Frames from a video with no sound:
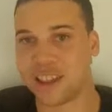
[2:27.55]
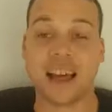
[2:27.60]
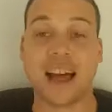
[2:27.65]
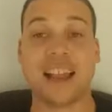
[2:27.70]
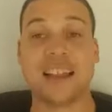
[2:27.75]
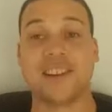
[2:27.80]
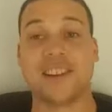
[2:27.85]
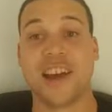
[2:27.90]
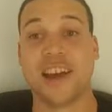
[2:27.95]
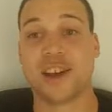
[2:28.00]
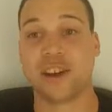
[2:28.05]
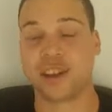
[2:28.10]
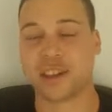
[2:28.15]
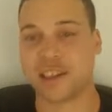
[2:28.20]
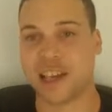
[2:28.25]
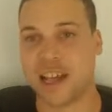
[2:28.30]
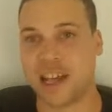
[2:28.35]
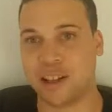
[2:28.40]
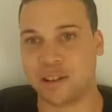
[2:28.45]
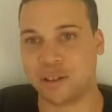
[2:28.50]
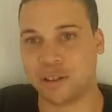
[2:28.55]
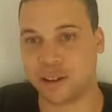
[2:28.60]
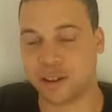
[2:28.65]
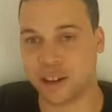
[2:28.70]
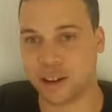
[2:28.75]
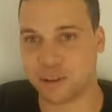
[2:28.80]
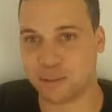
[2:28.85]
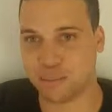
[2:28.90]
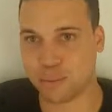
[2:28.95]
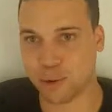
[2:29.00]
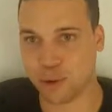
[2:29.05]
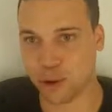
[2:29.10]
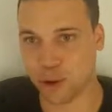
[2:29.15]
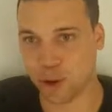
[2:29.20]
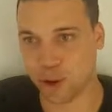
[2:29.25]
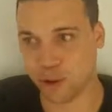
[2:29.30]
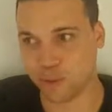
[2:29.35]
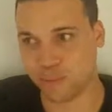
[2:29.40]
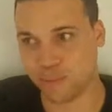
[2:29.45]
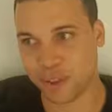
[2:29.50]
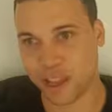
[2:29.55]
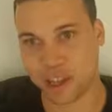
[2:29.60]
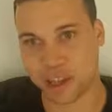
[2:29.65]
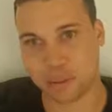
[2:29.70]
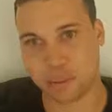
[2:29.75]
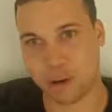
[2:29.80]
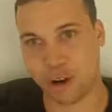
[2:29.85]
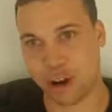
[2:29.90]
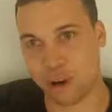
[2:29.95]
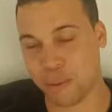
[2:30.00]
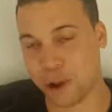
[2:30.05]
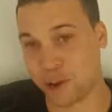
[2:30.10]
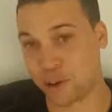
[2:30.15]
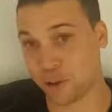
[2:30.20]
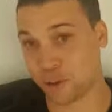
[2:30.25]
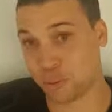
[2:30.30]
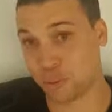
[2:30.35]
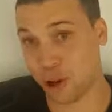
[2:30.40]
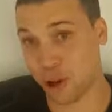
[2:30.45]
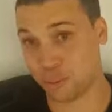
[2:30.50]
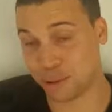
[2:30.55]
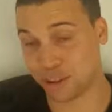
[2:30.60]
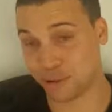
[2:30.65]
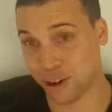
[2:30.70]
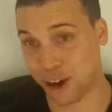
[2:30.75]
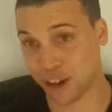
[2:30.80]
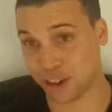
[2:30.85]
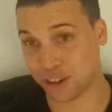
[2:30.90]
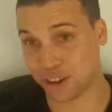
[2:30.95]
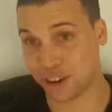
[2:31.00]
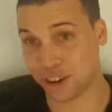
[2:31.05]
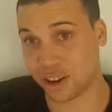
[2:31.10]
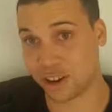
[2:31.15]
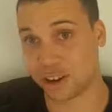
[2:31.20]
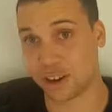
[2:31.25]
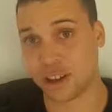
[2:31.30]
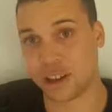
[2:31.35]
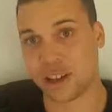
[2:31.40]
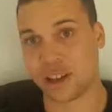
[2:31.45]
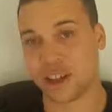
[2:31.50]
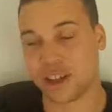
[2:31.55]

and take her sound in a more experimental pop direction.